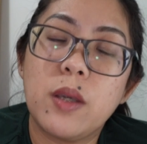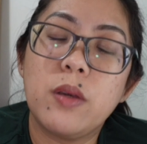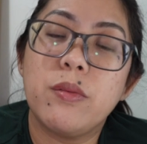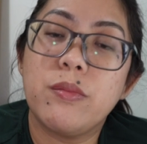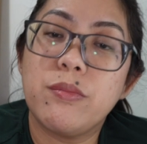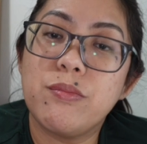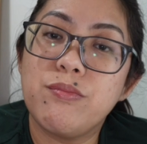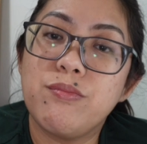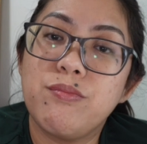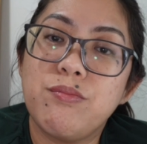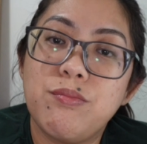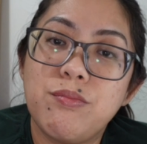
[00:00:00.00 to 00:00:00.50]

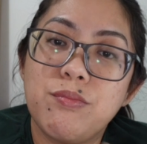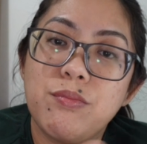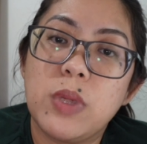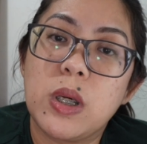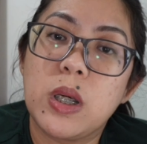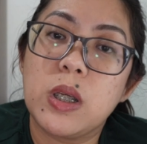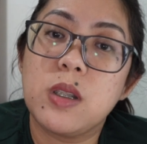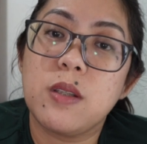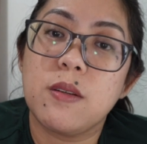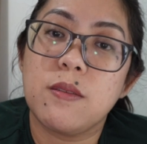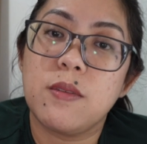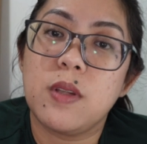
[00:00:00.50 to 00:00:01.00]
yung
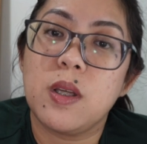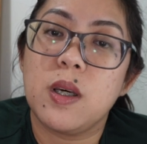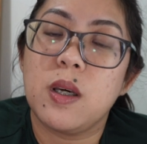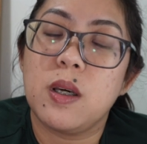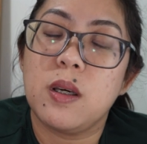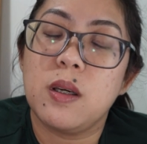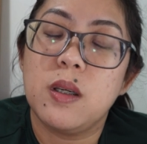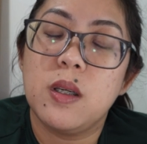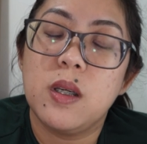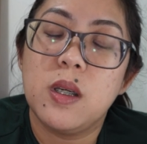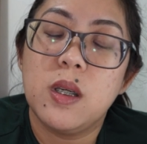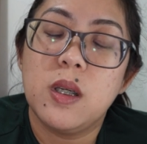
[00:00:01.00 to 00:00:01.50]
because of
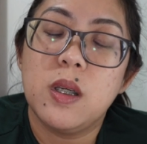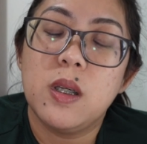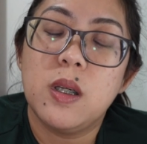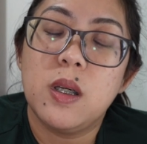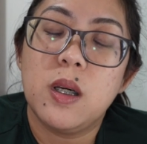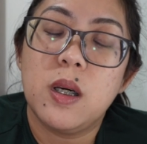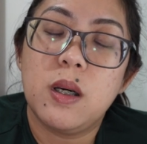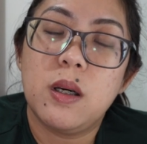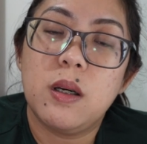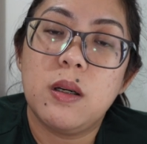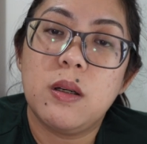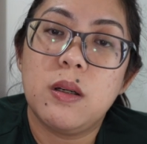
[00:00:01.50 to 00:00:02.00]
the
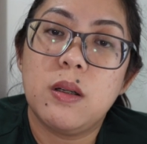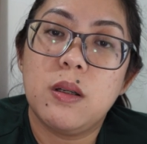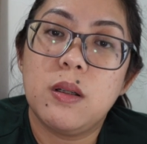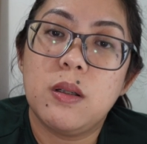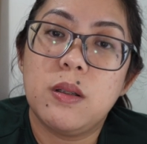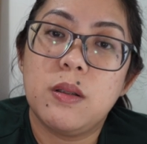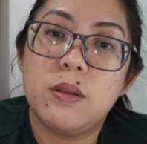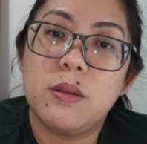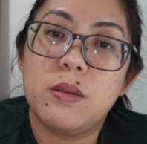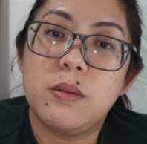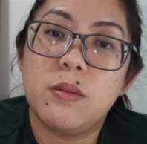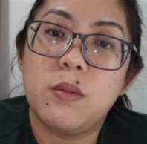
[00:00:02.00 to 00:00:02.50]

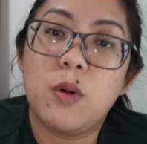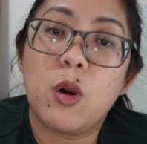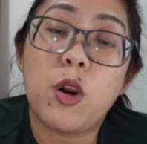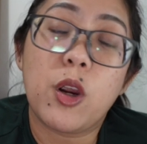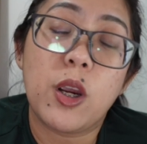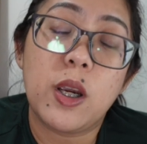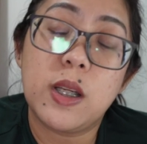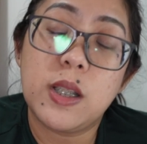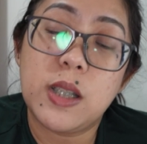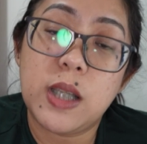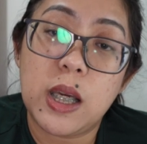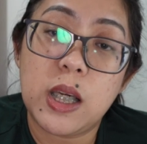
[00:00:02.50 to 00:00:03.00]
um,
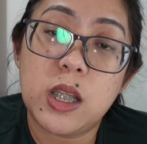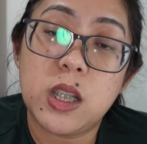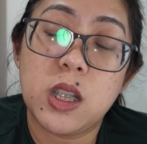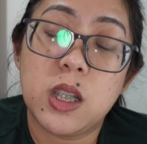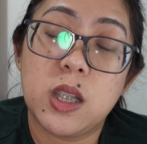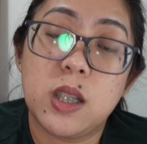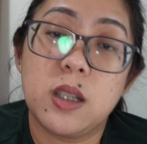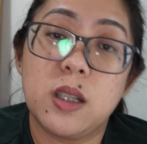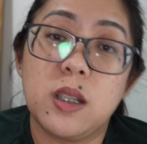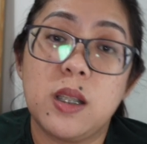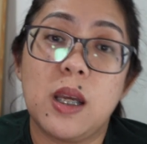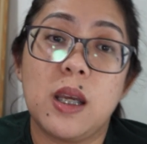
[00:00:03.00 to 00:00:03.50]

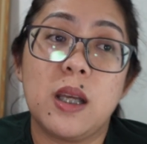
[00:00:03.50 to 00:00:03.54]
orientation.